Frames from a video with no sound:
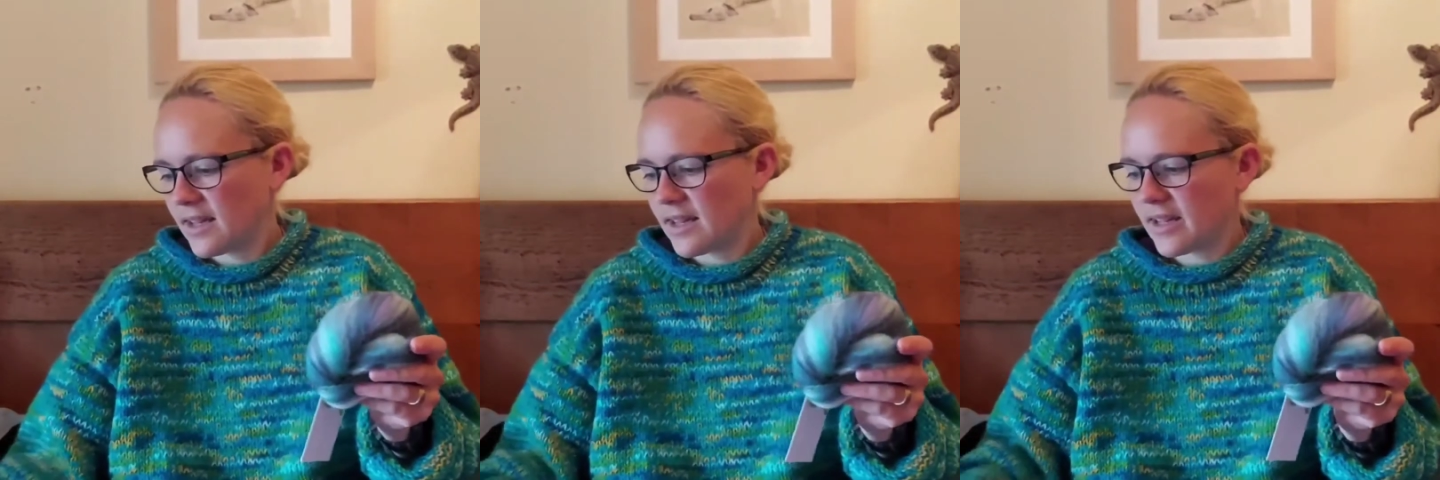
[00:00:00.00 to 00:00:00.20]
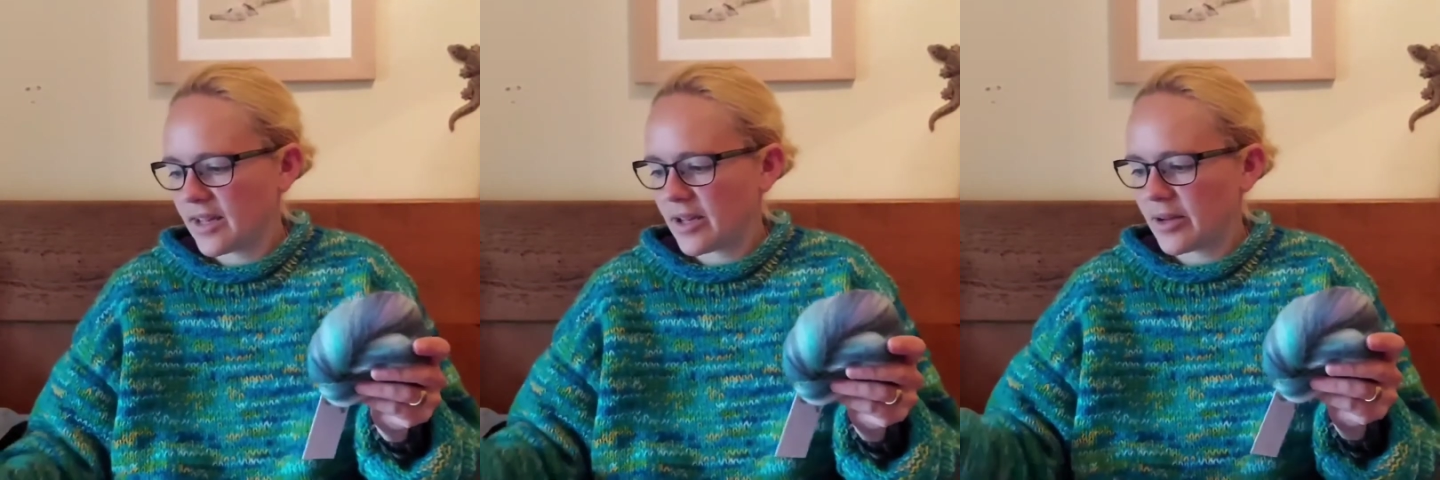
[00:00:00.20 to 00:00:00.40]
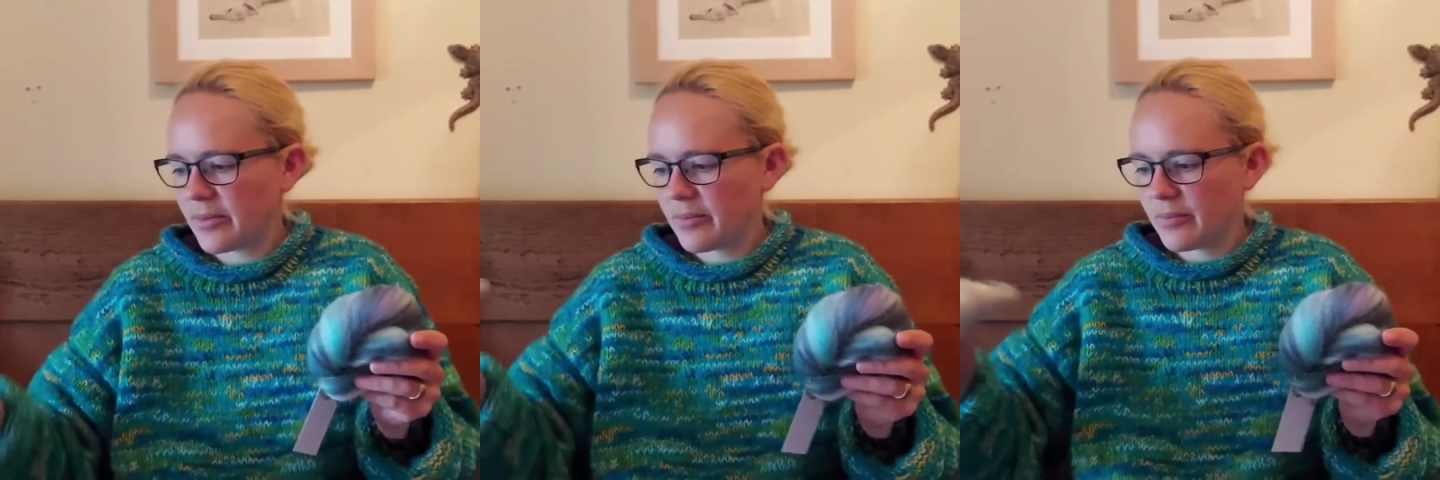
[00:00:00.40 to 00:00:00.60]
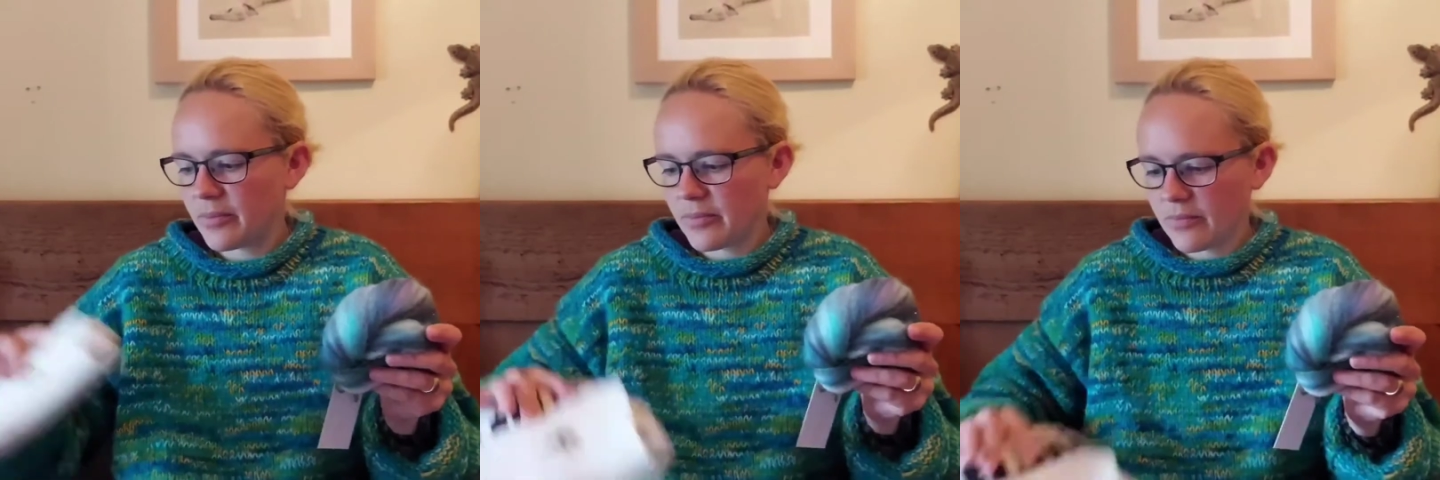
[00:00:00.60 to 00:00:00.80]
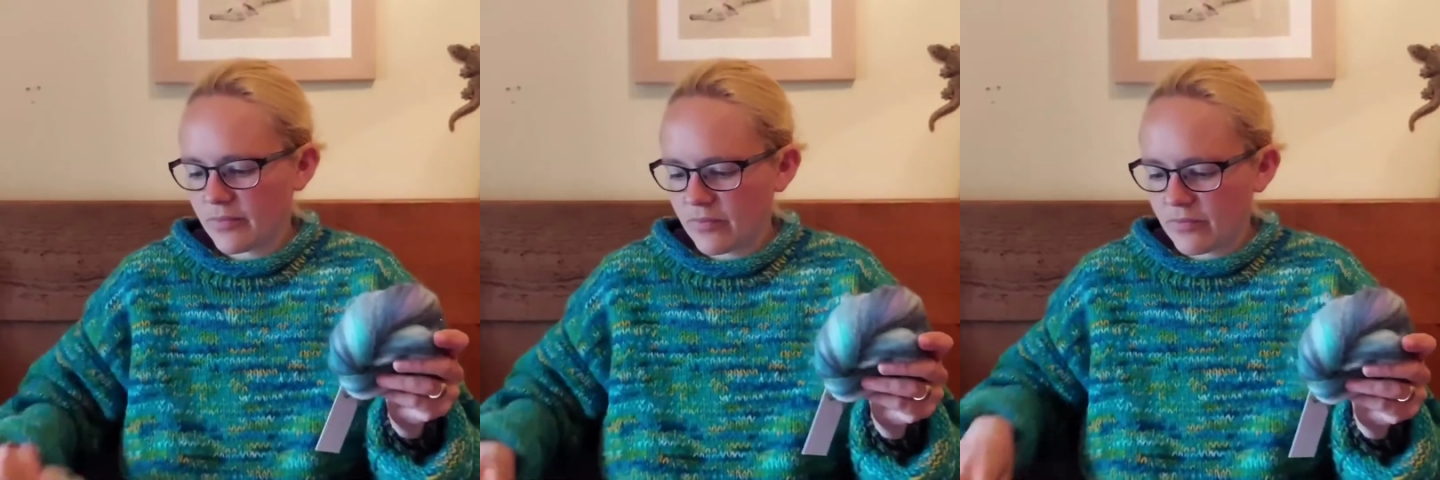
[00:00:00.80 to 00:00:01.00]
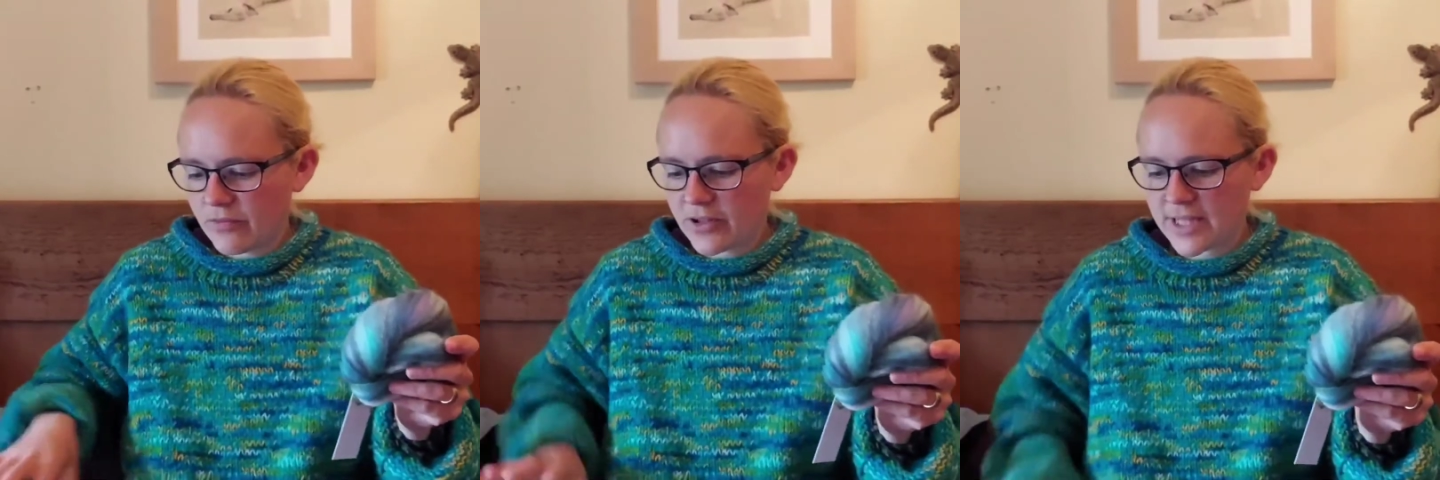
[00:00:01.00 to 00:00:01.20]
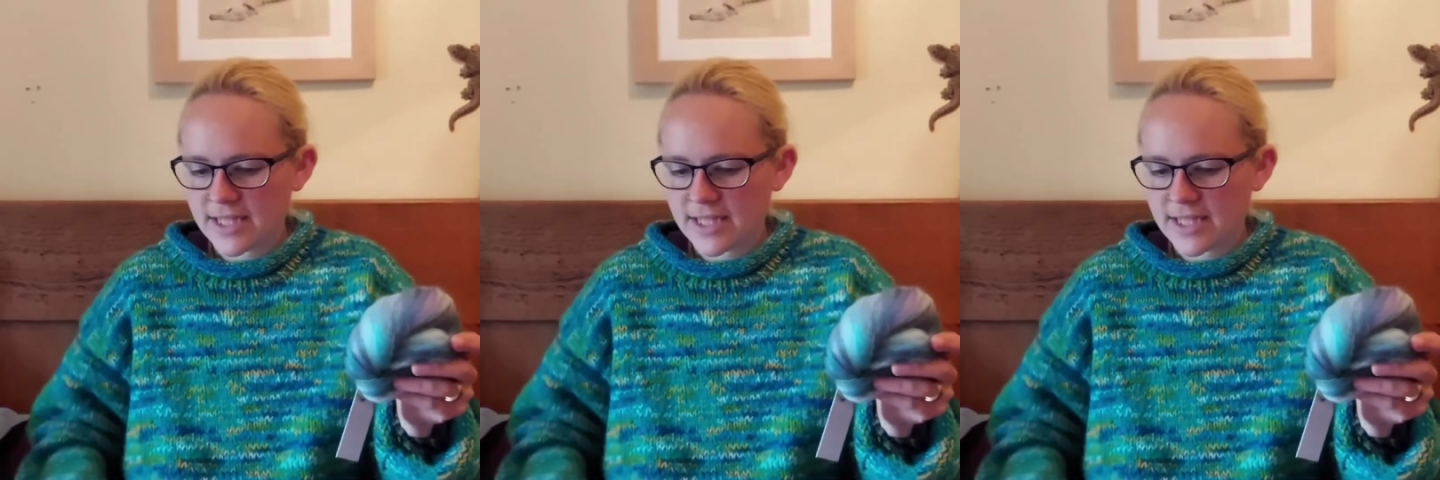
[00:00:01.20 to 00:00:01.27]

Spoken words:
For